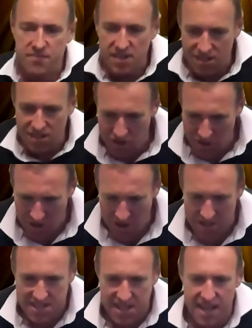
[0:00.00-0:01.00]

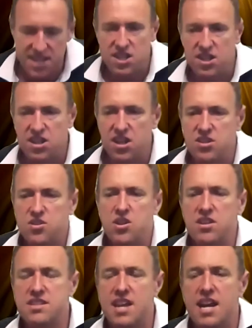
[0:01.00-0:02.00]
it takes
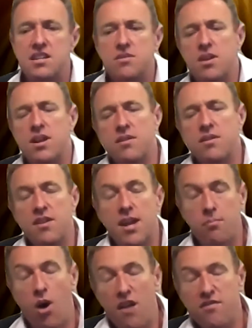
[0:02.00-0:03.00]
in
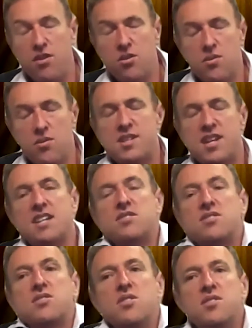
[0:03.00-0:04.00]
my view, it takes a
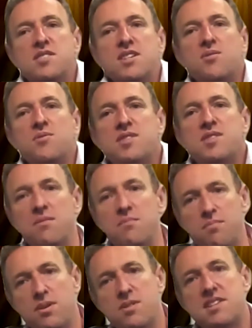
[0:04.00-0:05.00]
certain skill set
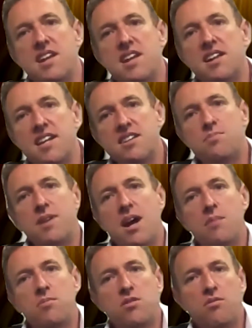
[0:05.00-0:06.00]
and personality to be
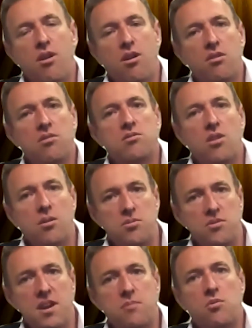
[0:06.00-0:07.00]
able to grow global
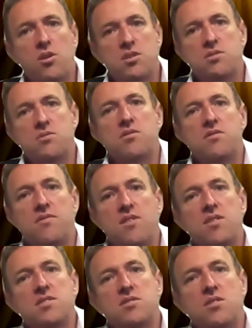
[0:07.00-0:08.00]
networks across
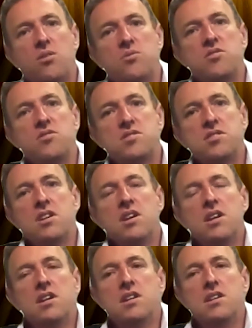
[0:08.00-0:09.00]
various cultures.
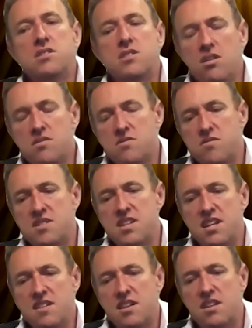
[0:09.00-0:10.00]
So
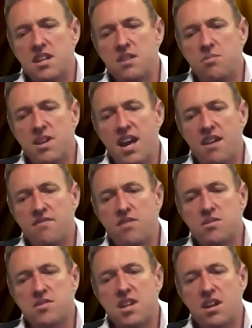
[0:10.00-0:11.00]
strategically, we have
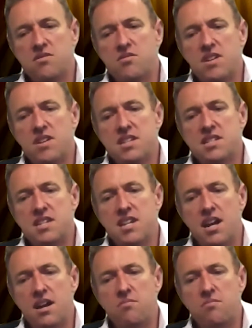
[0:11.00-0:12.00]
those countries
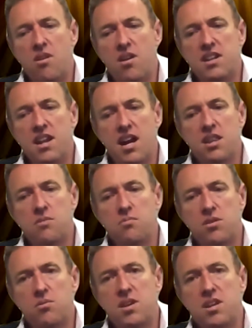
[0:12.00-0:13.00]
right now that
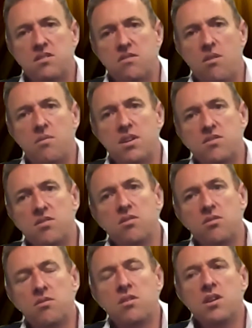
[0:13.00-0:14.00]
we're looking to grow
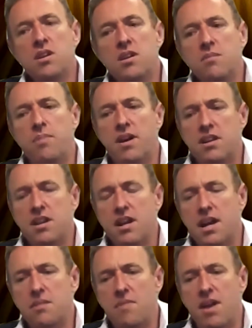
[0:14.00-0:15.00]
into. But
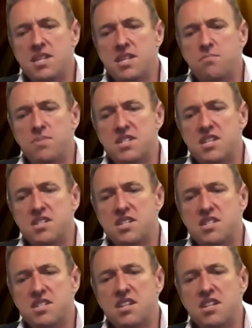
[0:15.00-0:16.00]
as the business
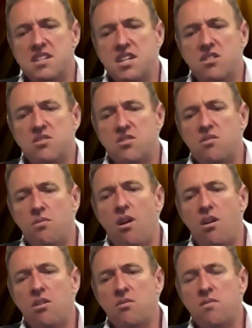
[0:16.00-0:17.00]
has continued to
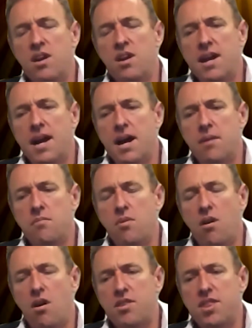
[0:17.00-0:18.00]
grow,
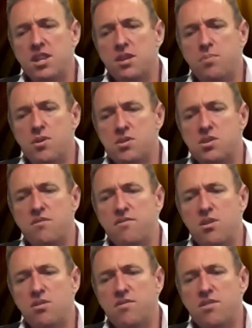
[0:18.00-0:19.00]
I think the personal
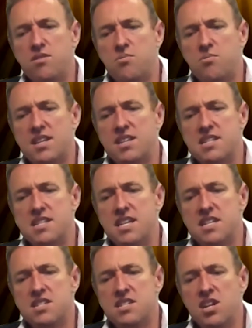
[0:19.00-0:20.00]
view of the directors
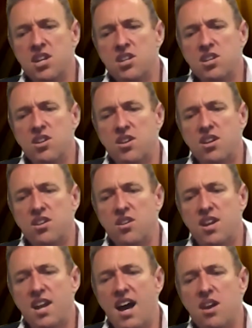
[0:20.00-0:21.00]
is
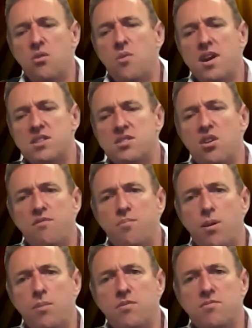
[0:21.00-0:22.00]
you can't always solve
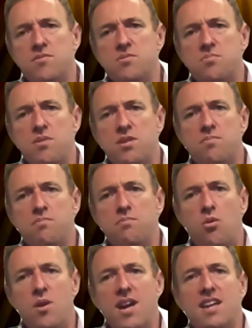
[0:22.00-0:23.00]
problems with
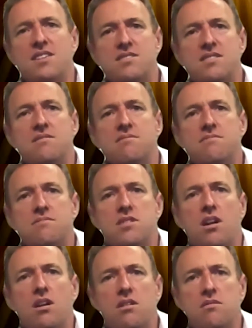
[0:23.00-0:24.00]
more heads.
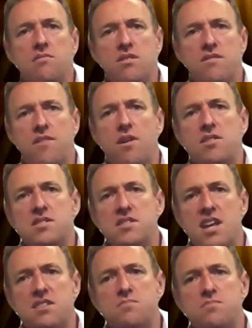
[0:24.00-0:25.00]
So the focus
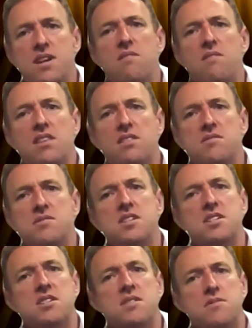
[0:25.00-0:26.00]
has been around those
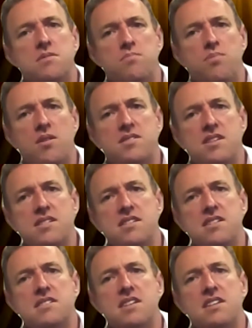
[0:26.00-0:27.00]
systems and
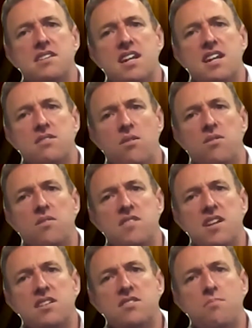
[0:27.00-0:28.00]
processes and
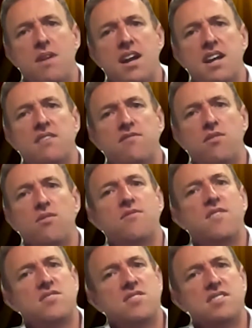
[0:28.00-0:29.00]
technology to make for
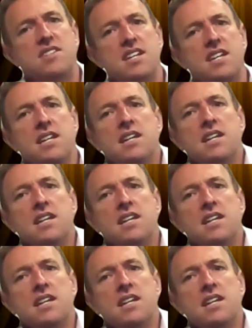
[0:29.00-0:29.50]
efficiency.